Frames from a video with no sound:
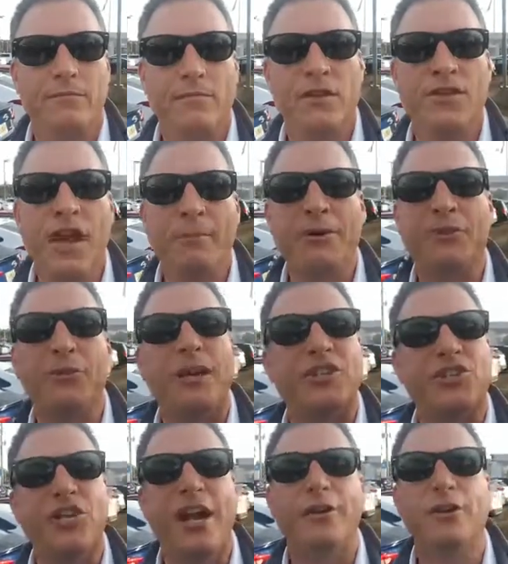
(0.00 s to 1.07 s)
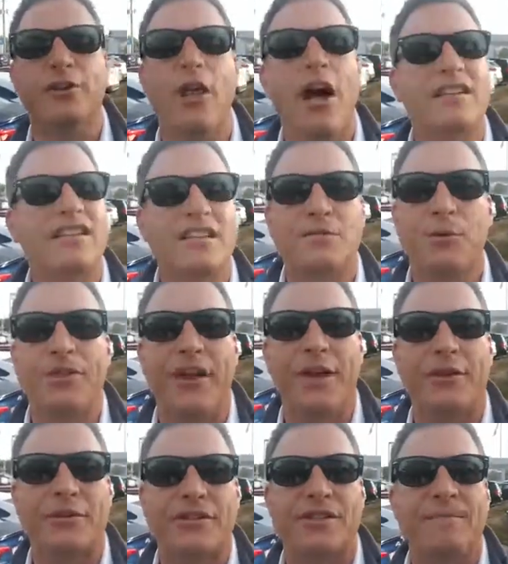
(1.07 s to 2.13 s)
Number 3, share your losses with
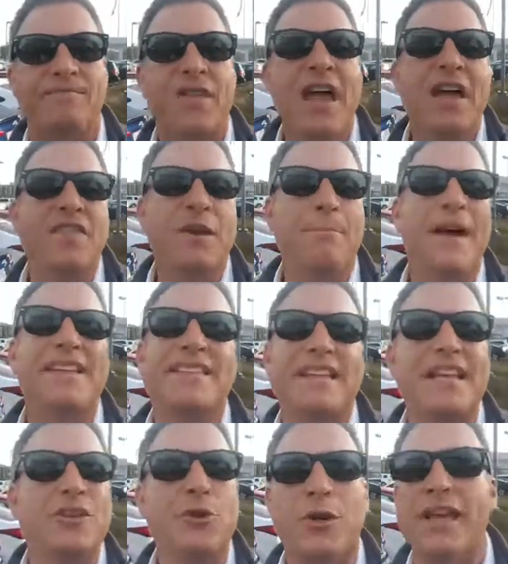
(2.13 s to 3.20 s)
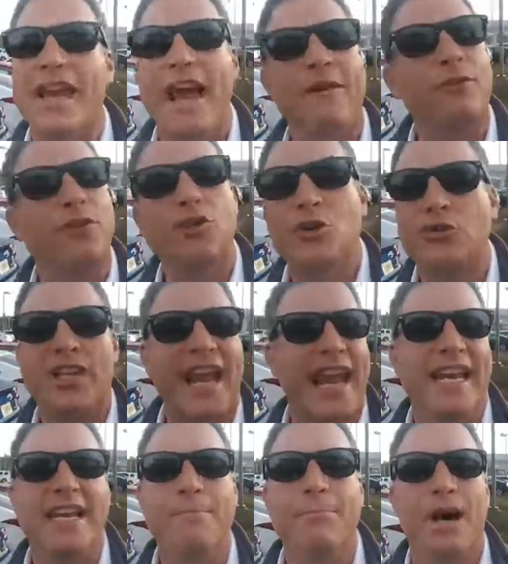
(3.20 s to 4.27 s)
others. The best thing you can ever do to
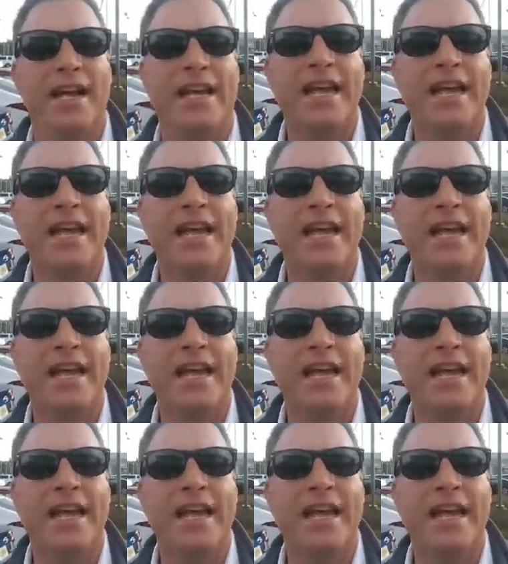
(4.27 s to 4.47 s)
anybody